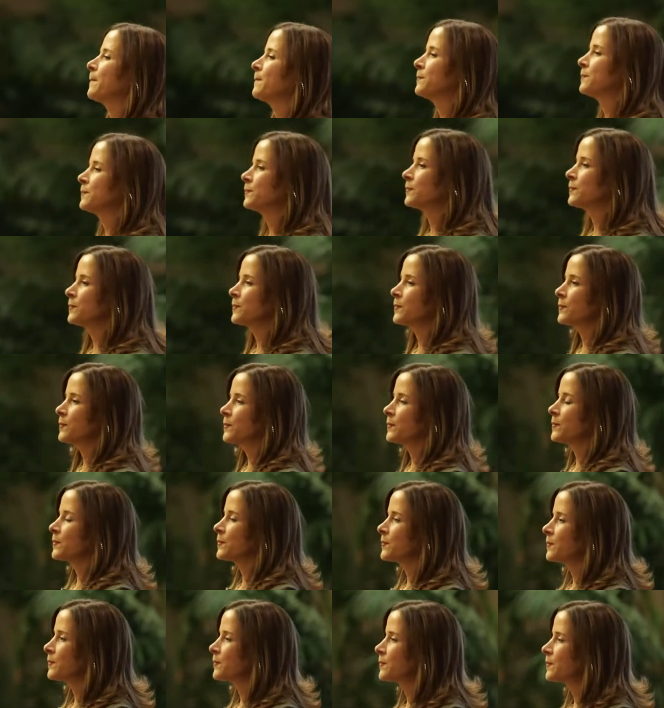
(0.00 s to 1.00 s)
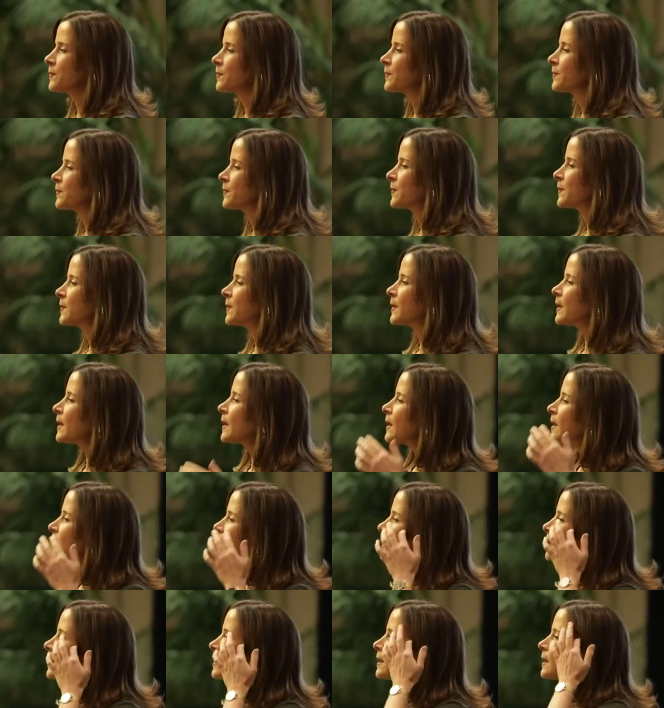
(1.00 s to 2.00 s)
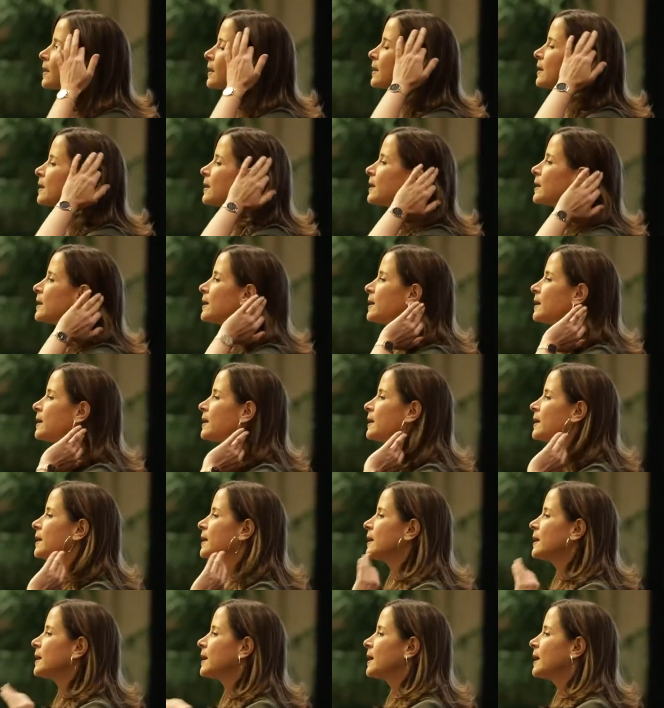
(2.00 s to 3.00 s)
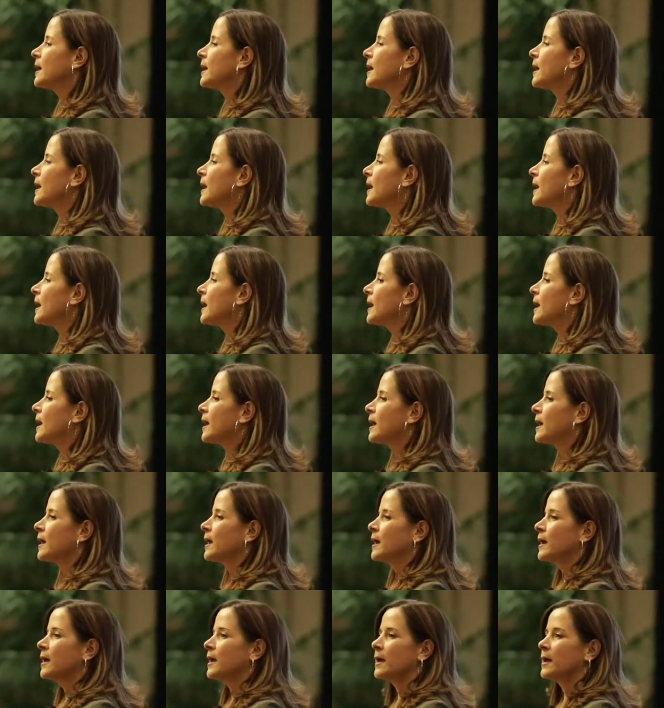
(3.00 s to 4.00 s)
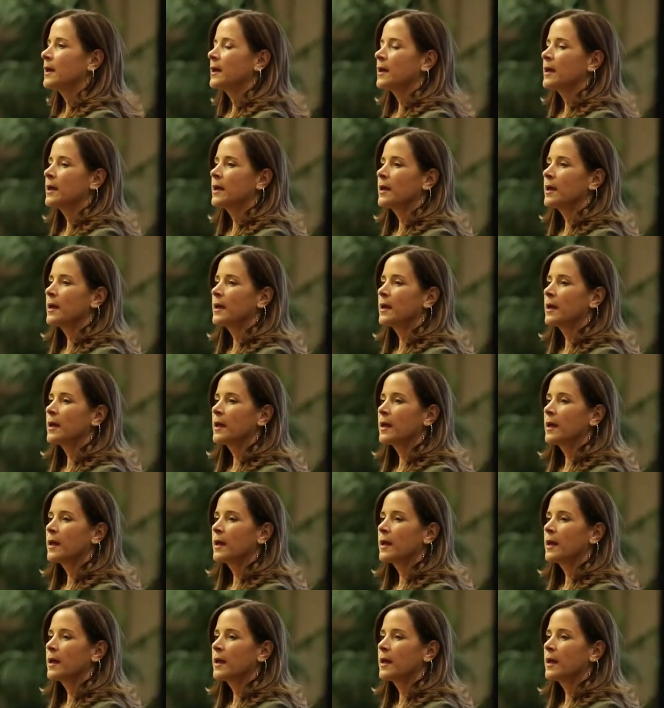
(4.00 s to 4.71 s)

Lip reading: No one is speaking in this clip.